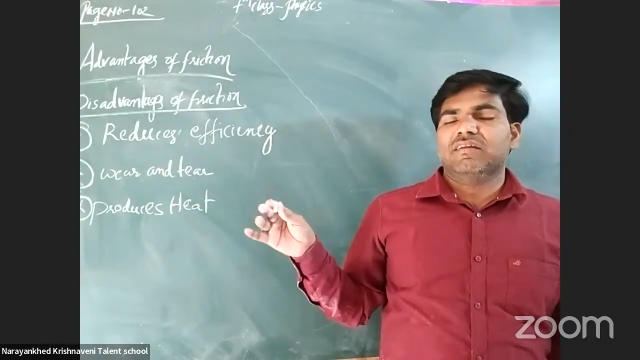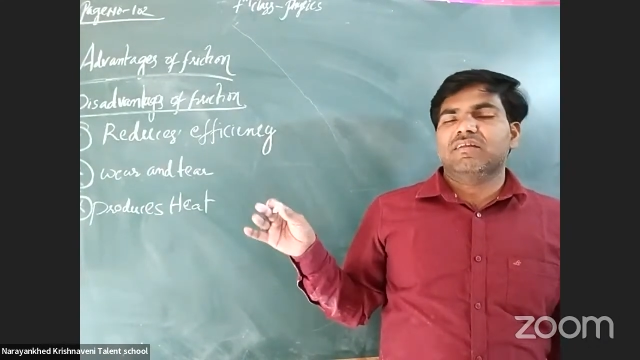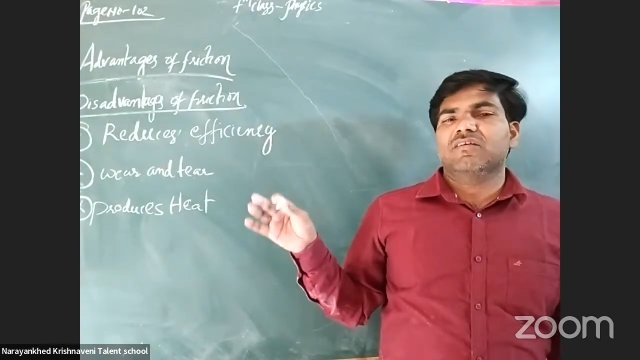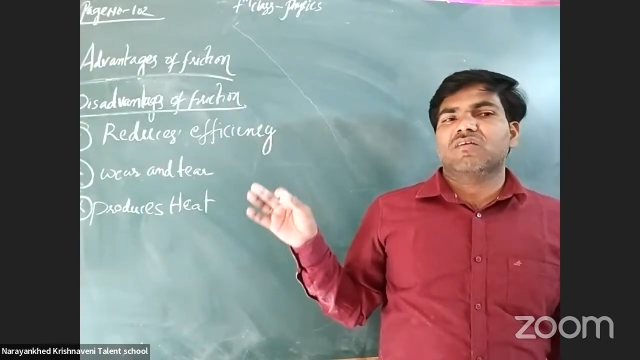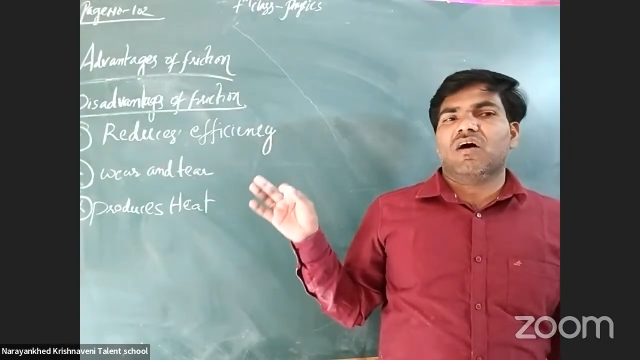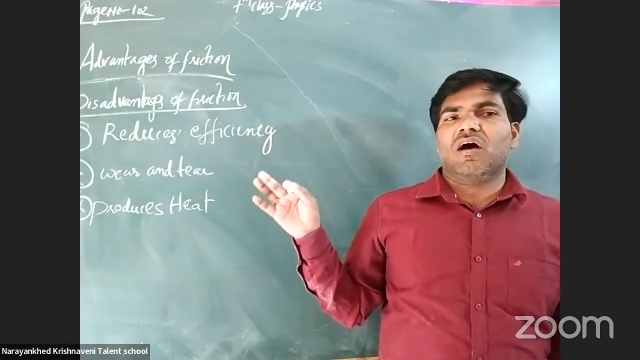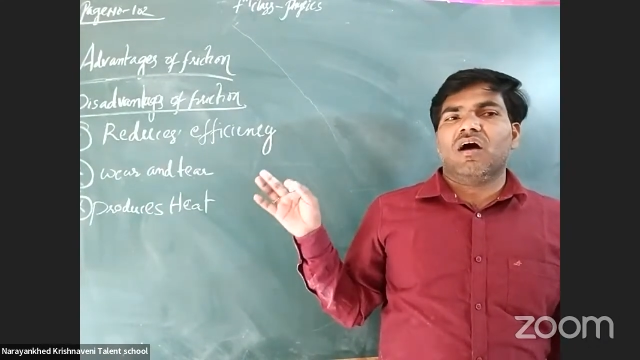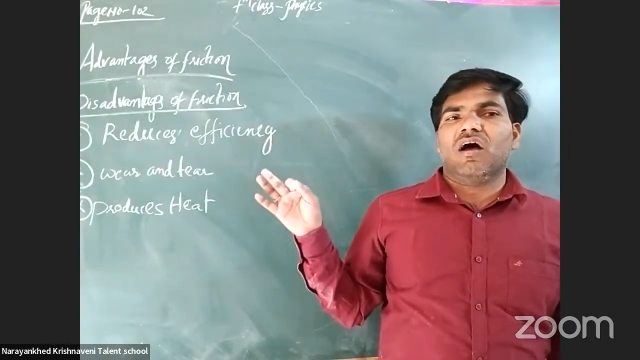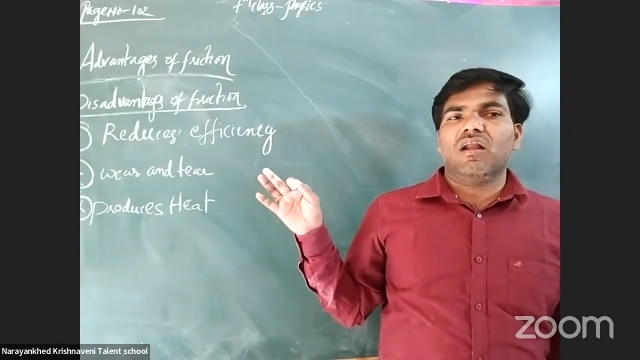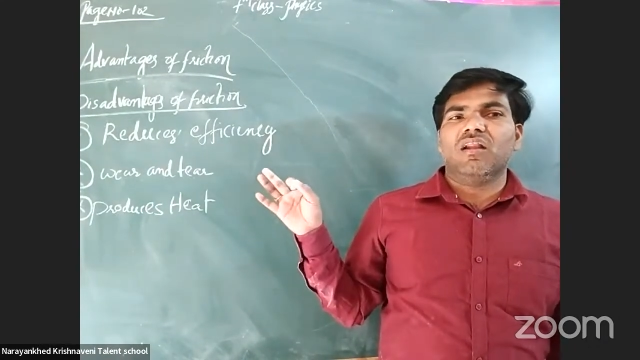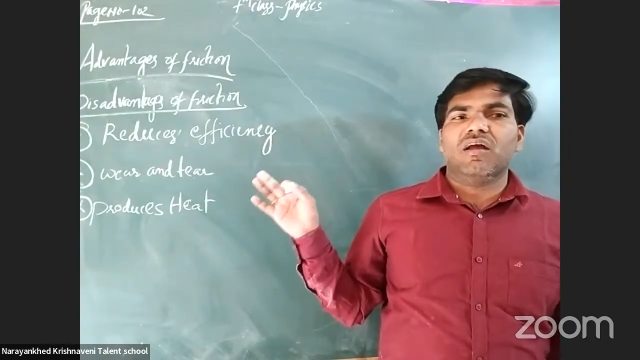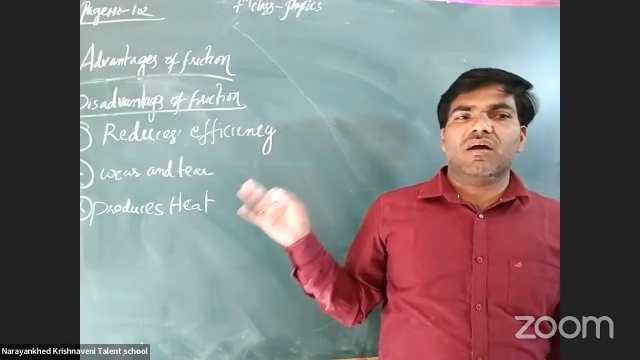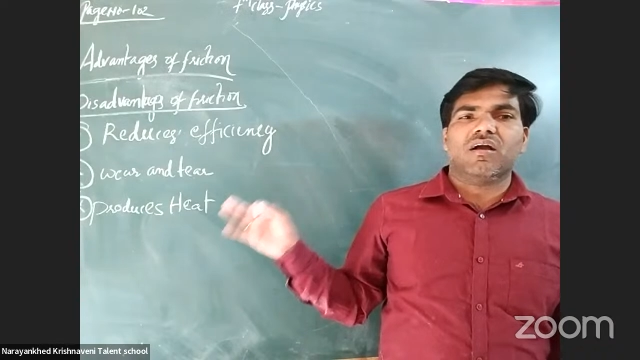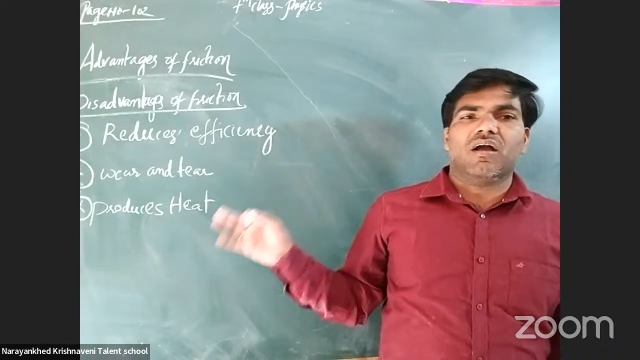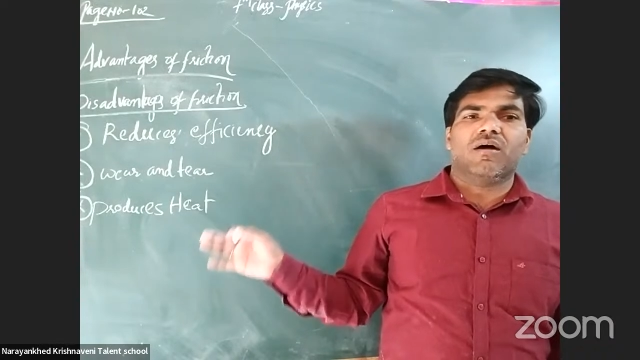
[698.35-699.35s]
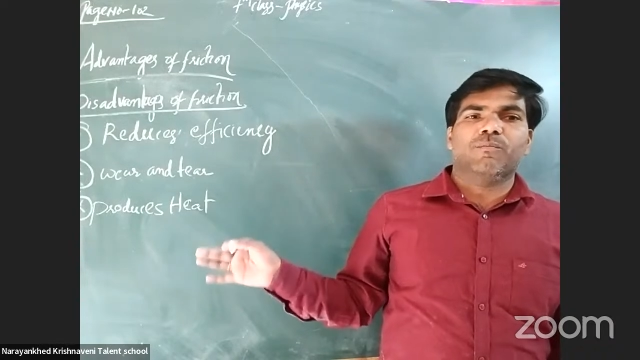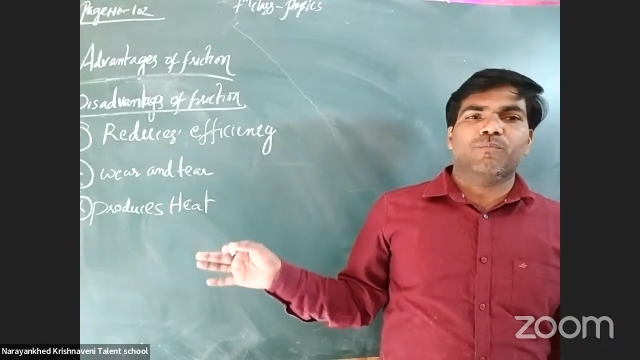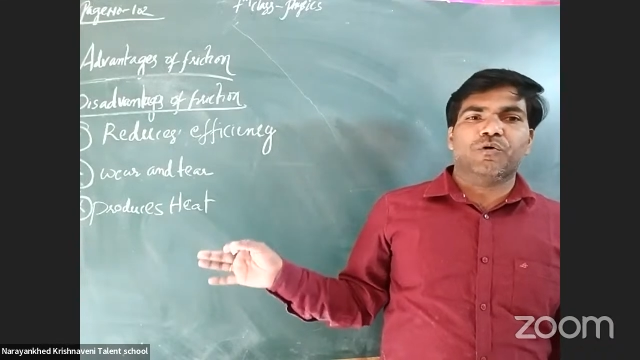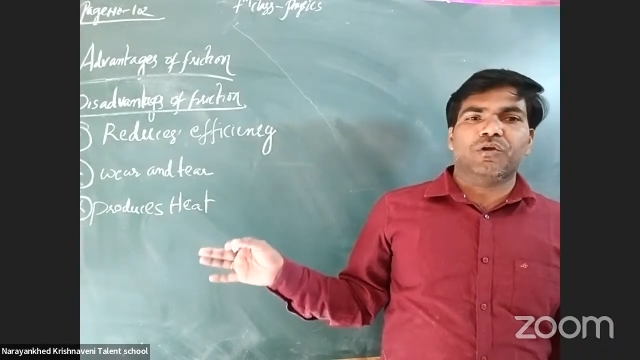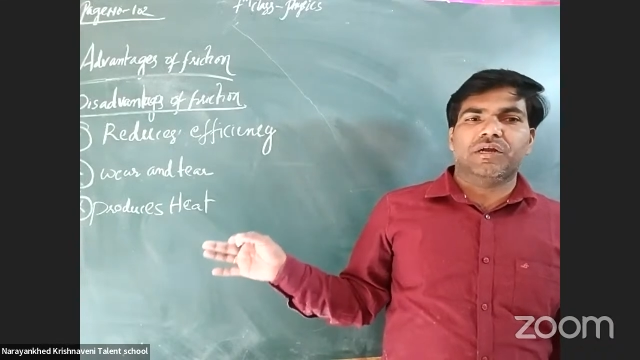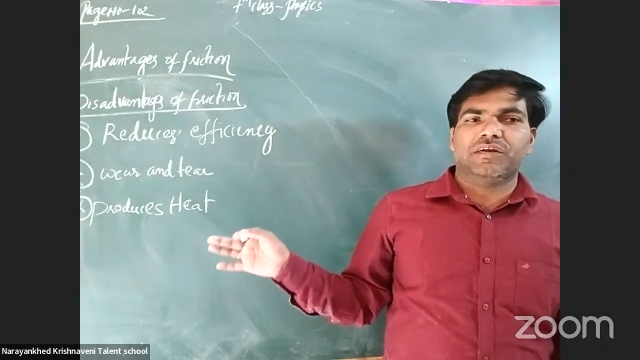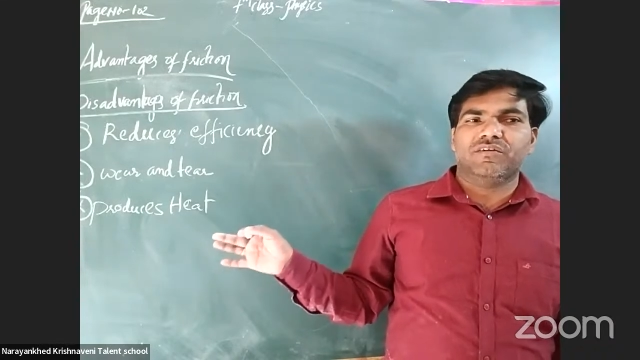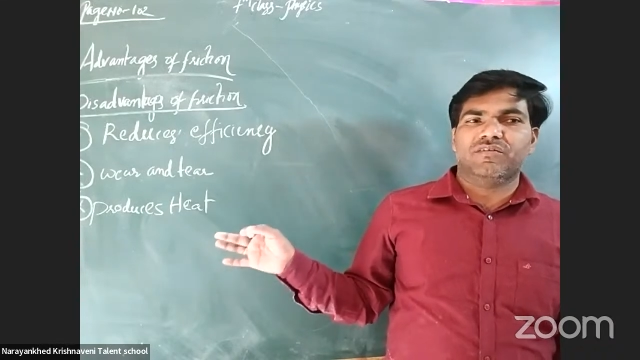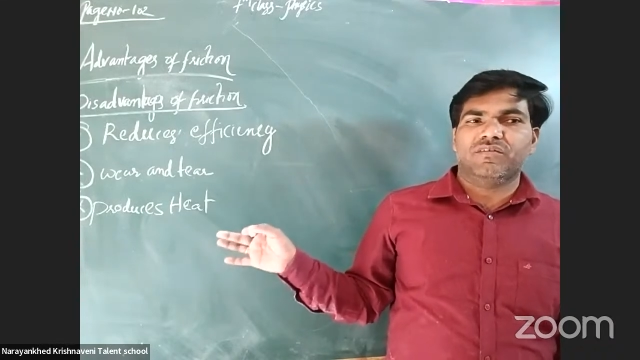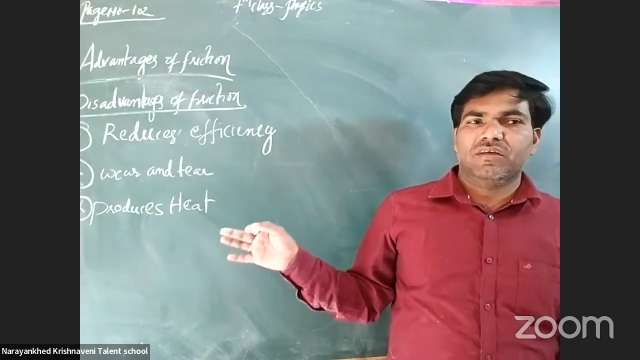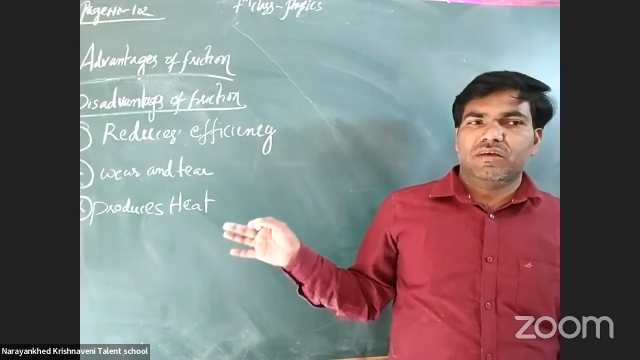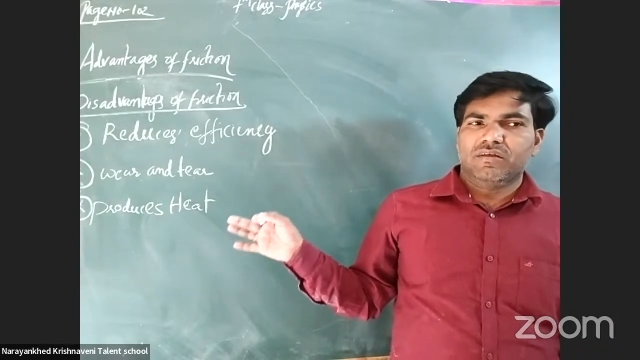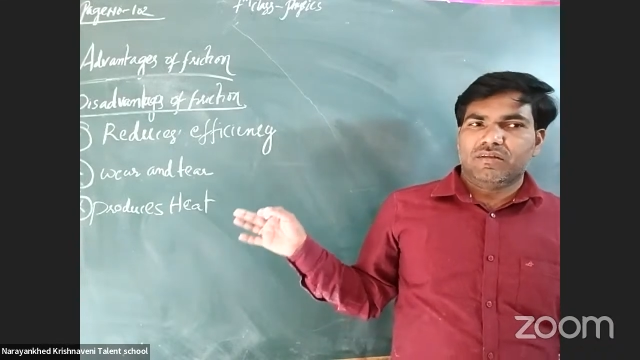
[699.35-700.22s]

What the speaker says: in this all the components,